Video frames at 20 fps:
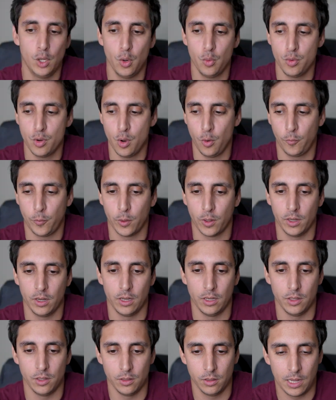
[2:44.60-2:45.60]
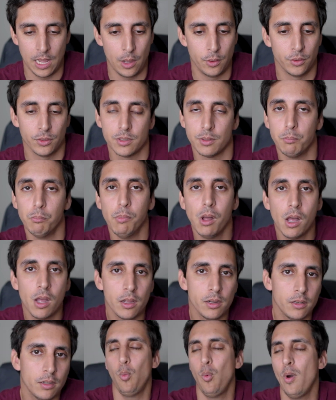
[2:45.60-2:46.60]
don't know if you're gonna encounter some
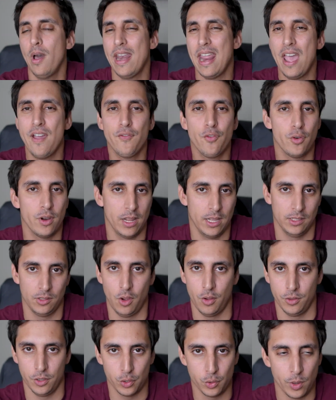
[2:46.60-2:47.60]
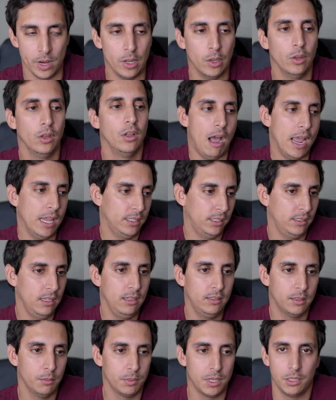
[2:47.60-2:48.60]
mud, whatever it is on the trail. I
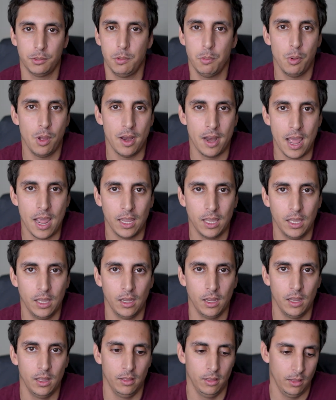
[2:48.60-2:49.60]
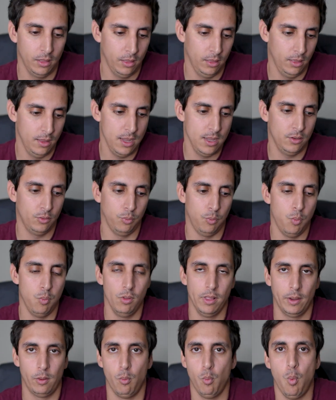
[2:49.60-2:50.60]
see sometimes people out hiking in these
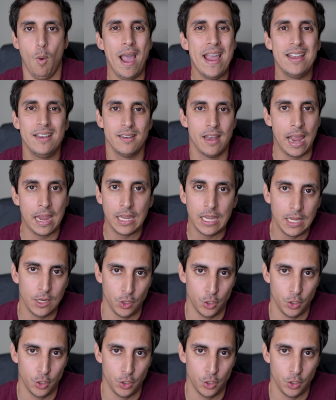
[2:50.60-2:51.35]
like white Nike